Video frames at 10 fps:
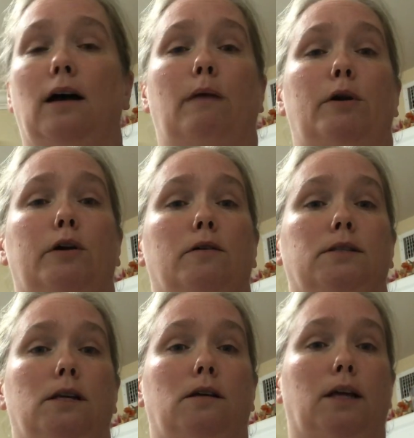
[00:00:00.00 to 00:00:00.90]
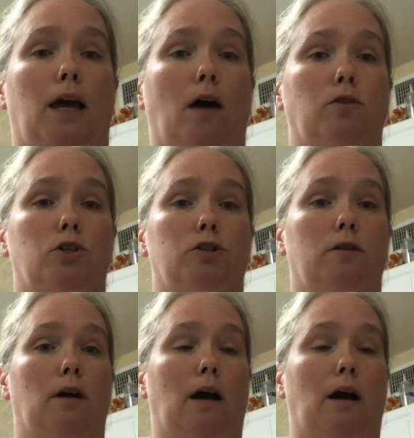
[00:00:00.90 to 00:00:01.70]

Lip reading: I'm going to go sit on the couch.